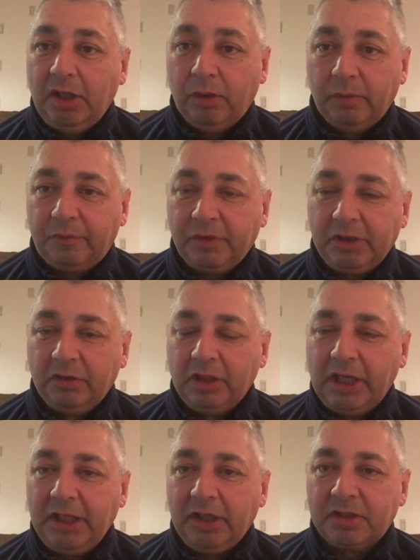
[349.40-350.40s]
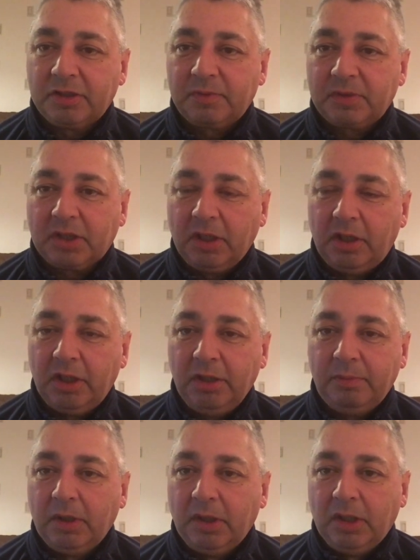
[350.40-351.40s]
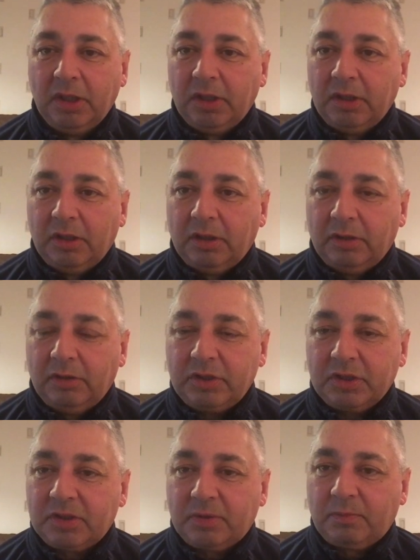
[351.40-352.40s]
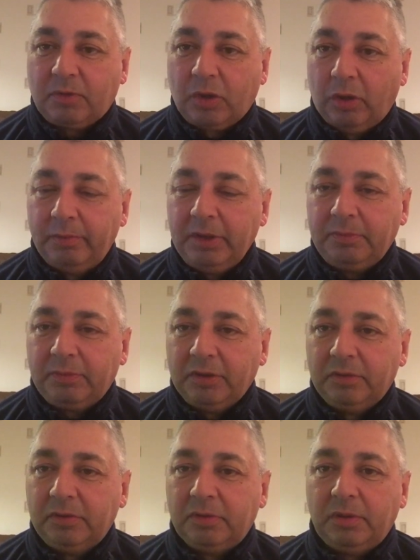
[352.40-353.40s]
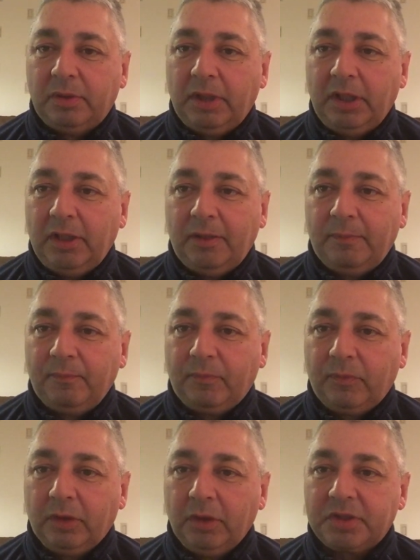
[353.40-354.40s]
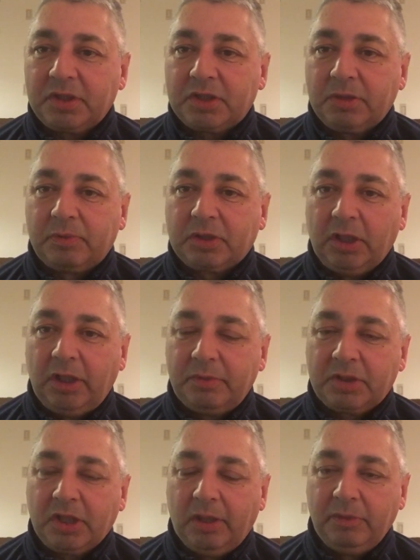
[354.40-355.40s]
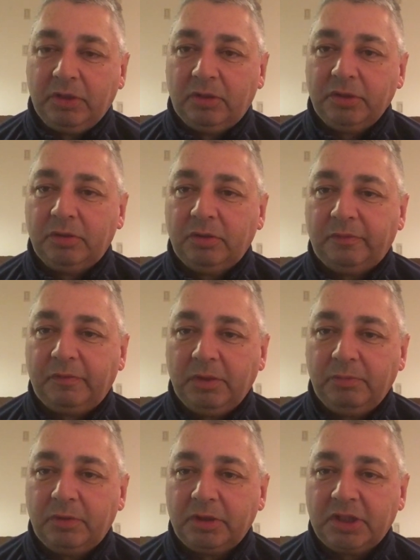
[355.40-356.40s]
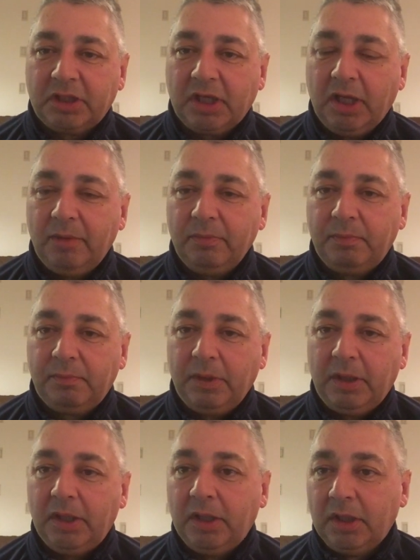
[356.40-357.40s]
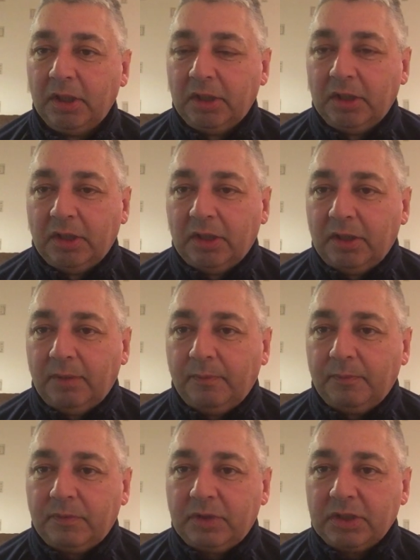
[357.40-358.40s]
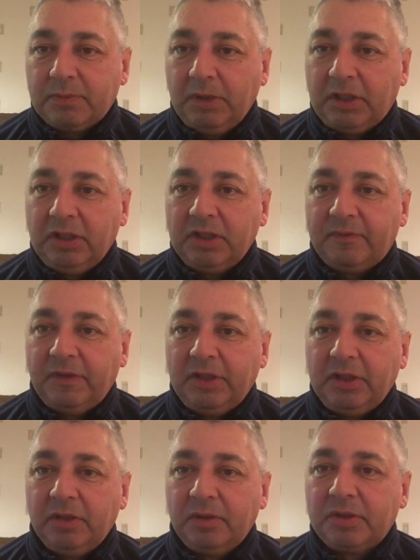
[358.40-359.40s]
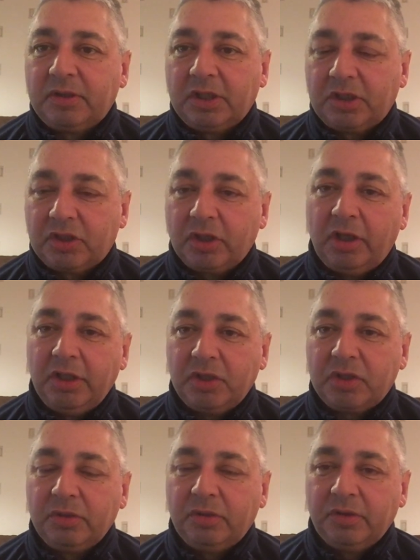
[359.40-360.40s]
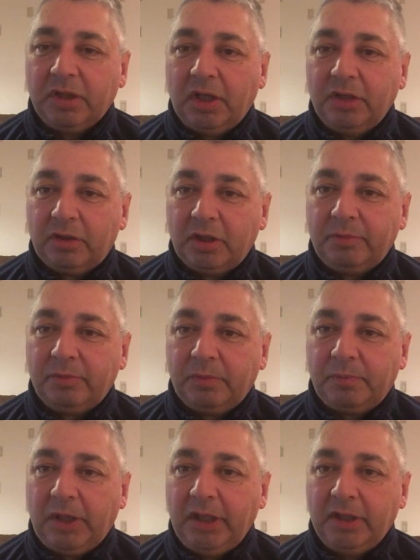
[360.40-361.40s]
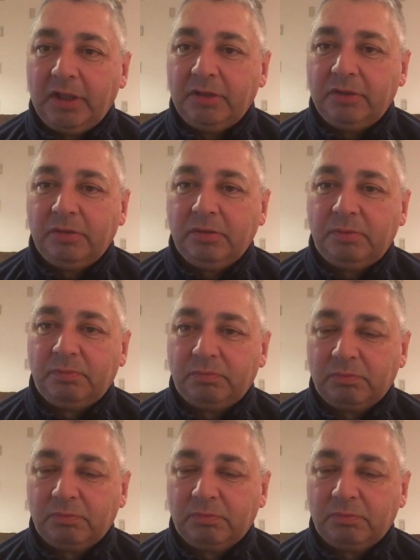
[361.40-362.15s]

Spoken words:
Hopefully you'll like, subscribe, just comment below. Lots of subscribers coming on, hopefully more to come. But just making these videos to try and show that a normal panter who